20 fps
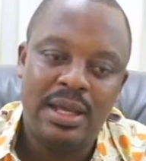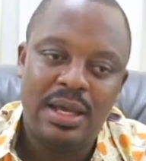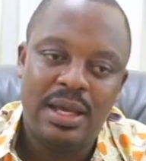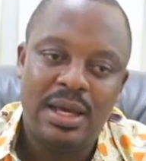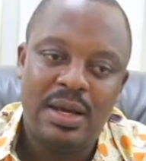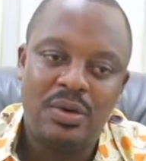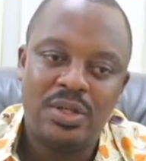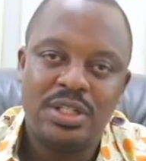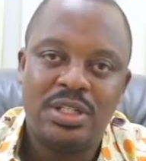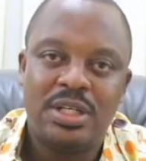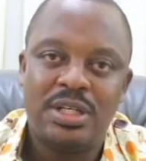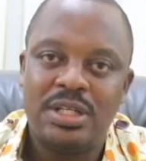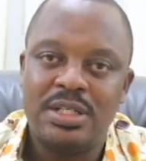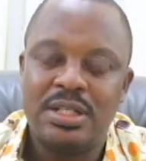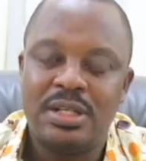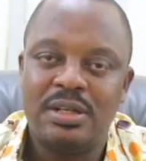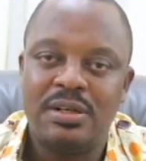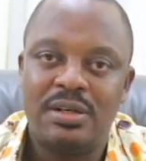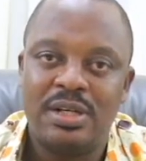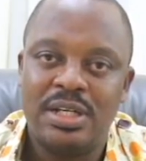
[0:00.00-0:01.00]
I will share
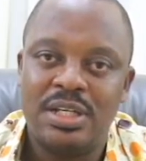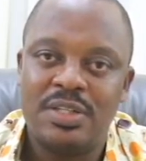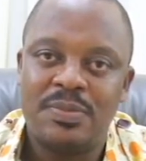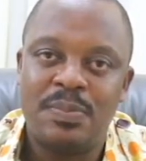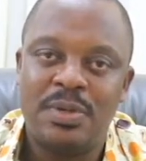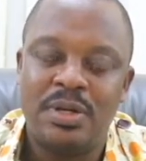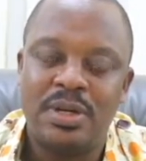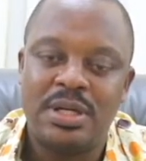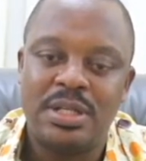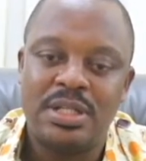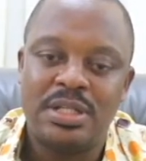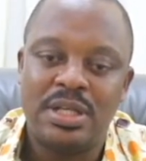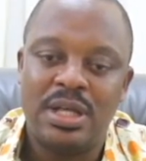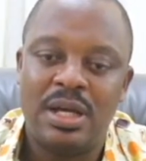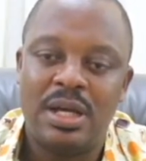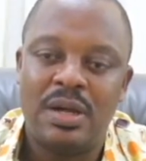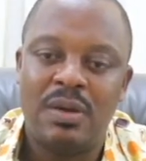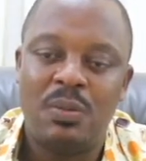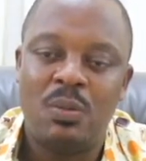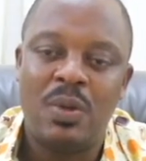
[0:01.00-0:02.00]
this little experience.
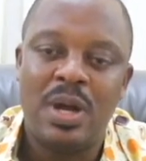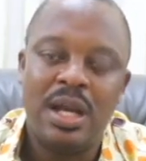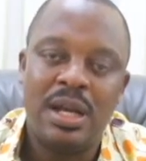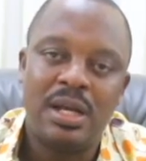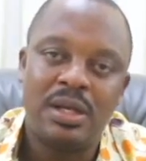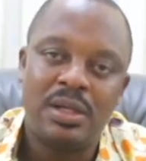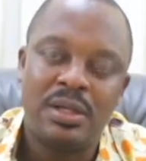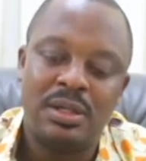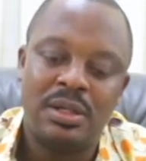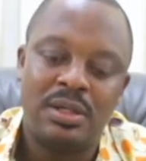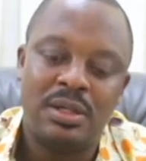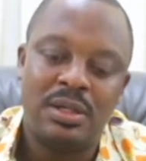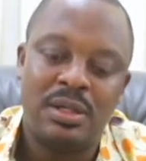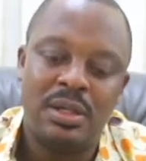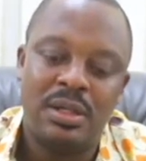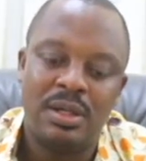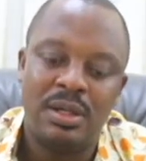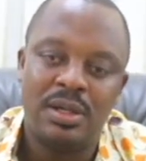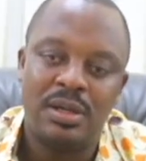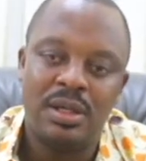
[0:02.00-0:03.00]

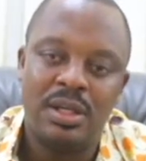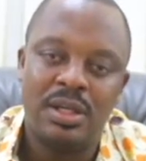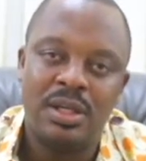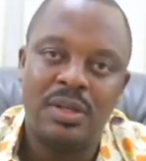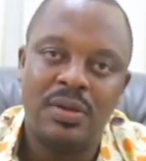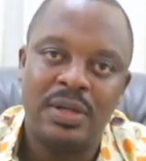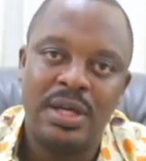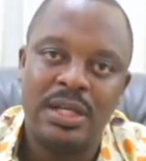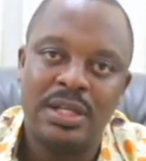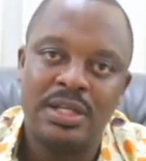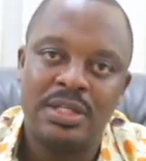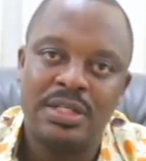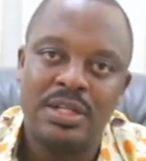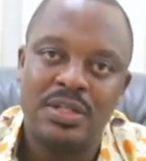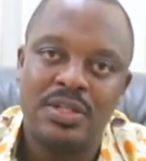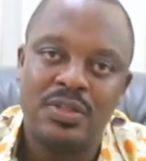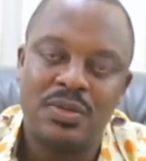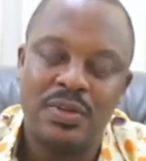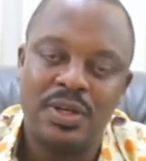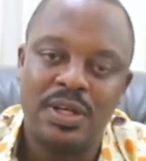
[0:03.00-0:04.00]
While in the United
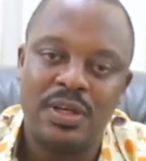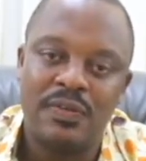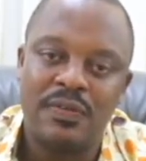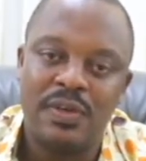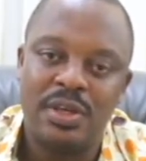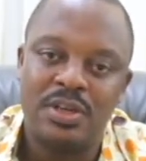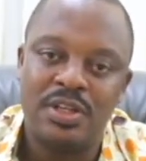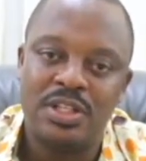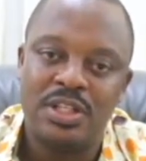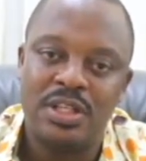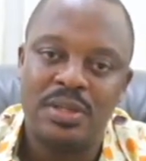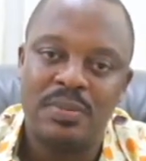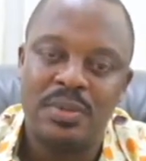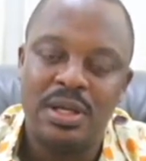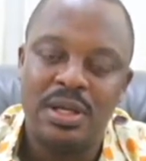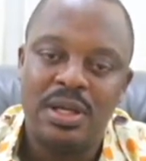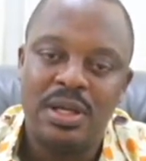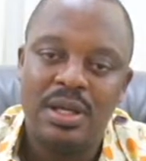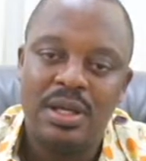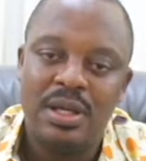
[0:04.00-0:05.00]
States during the fellowship,
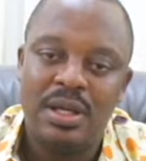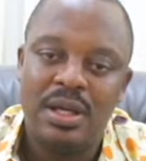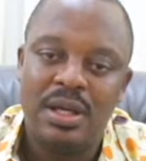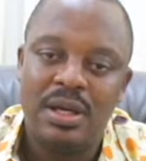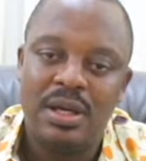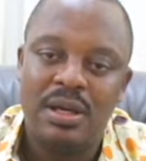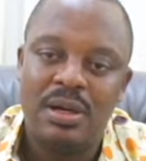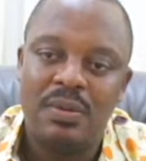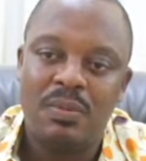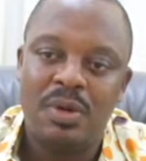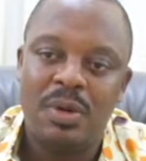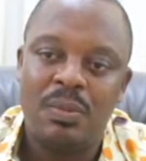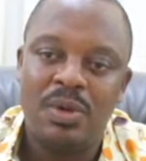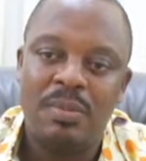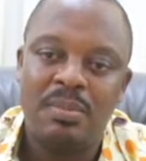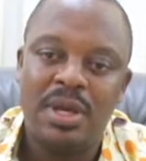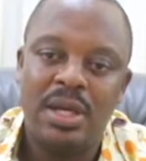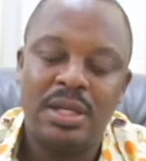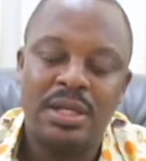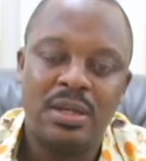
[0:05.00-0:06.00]
when we
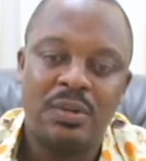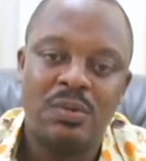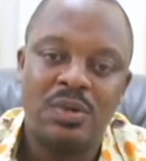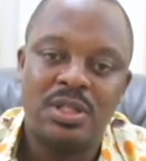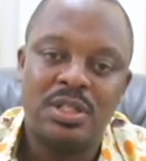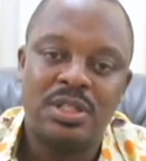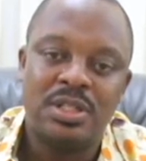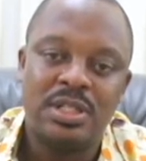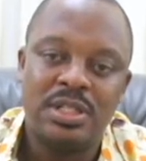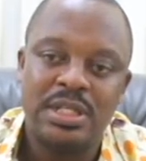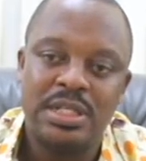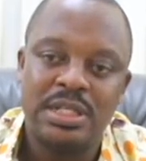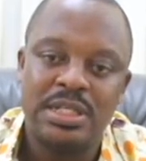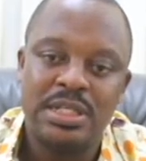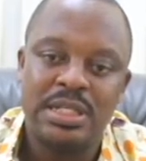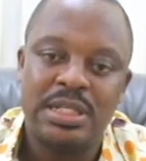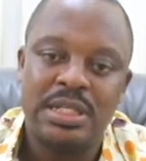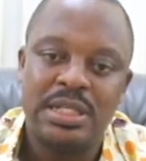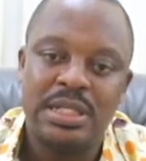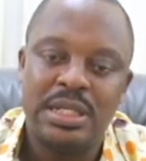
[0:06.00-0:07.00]
met in Washington,
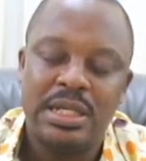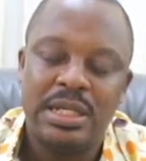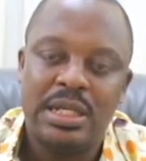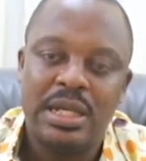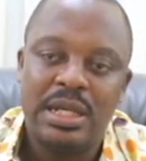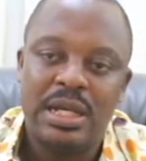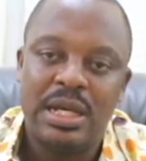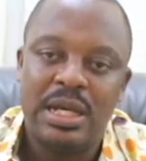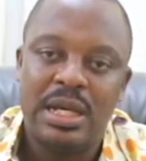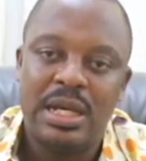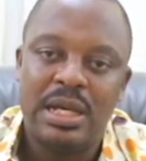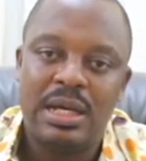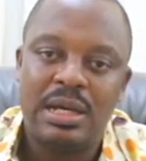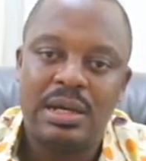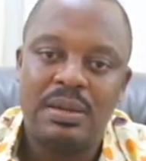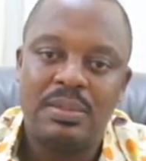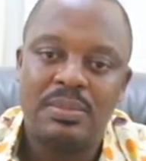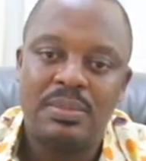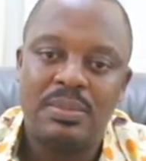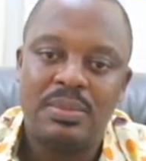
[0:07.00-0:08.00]
D.C.,
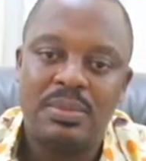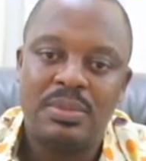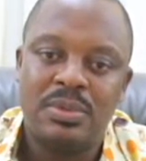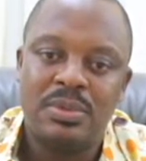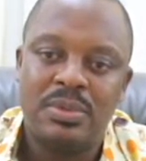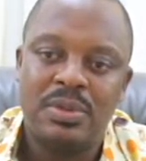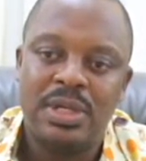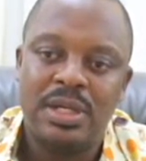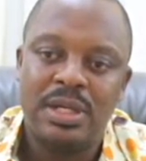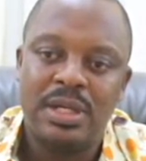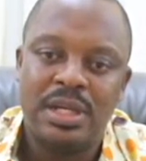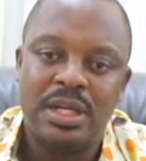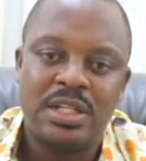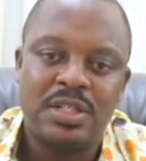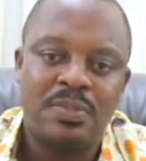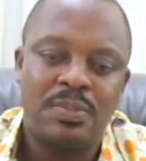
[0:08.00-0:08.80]
during the